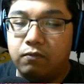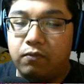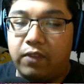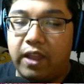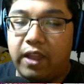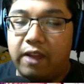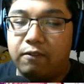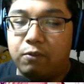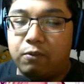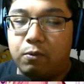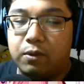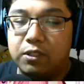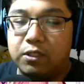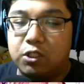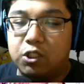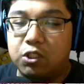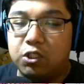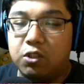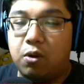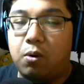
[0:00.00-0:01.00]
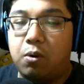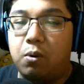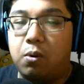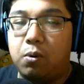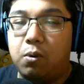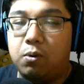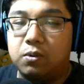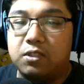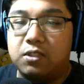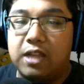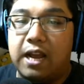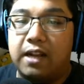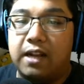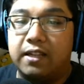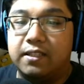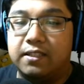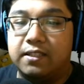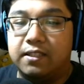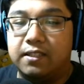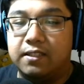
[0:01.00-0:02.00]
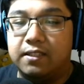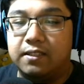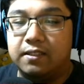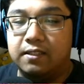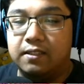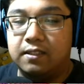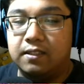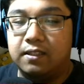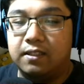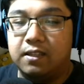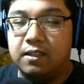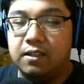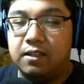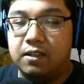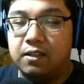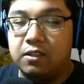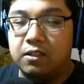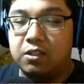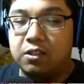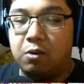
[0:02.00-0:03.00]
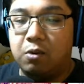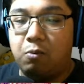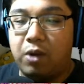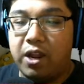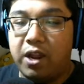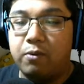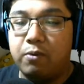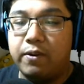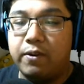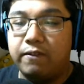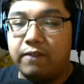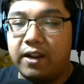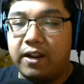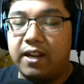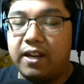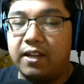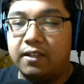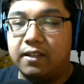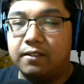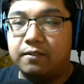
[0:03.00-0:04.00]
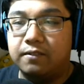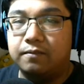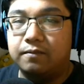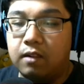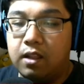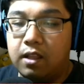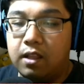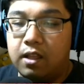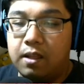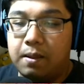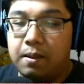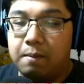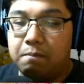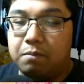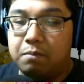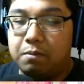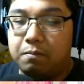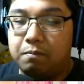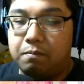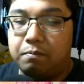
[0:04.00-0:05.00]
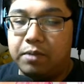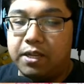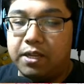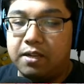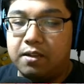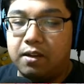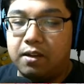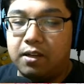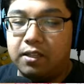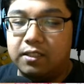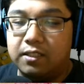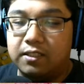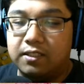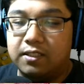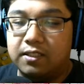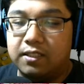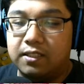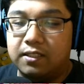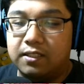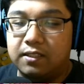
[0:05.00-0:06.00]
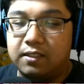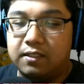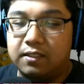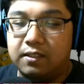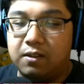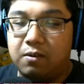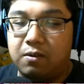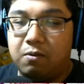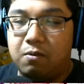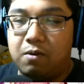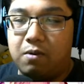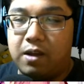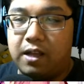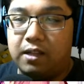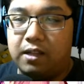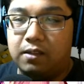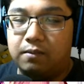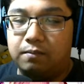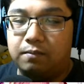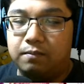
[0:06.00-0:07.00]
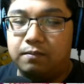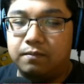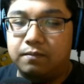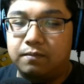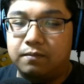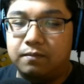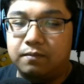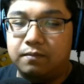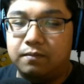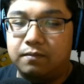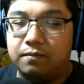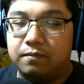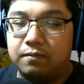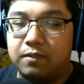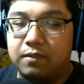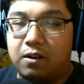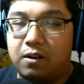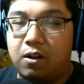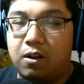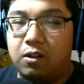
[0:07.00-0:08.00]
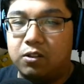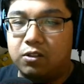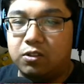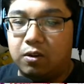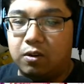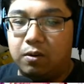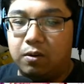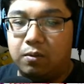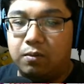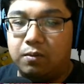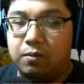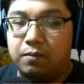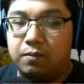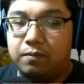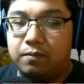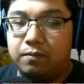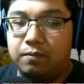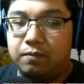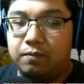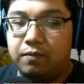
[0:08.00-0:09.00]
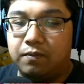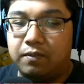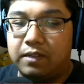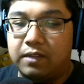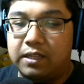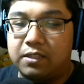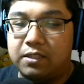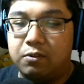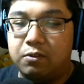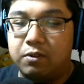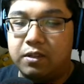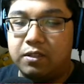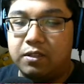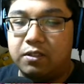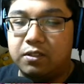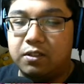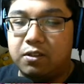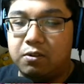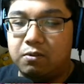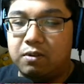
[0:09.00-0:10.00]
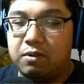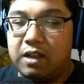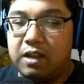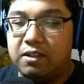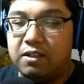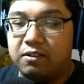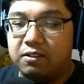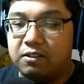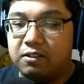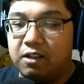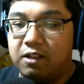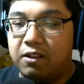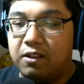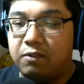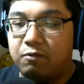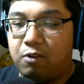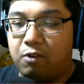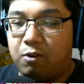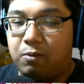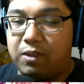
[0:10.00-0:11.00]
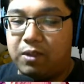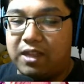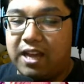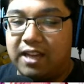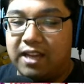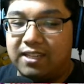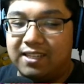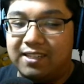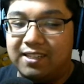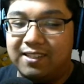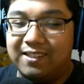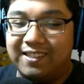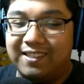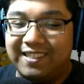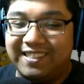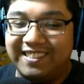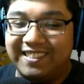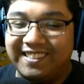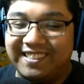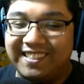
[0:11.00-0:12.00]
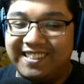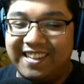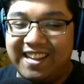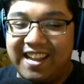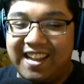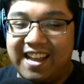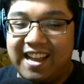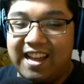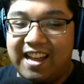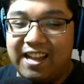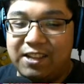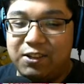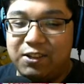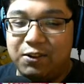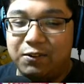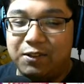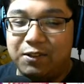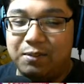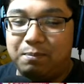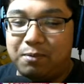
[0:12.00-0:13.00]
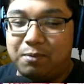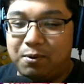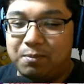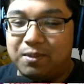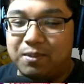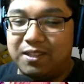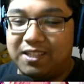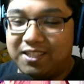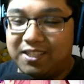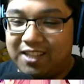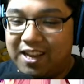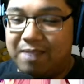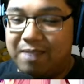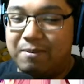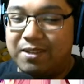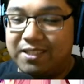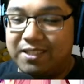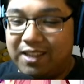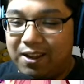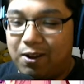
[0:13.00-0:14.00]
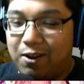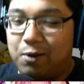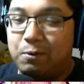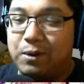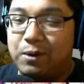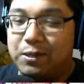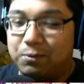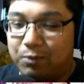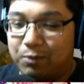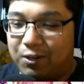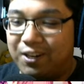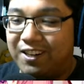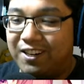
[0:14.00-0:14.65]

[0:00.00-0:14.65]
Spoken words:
Everyone's so talented. So why are we fighting? Because, well, also, Natsuki's cute and there's nothing wrong with that. And Yuri's boobs are the same as they always were.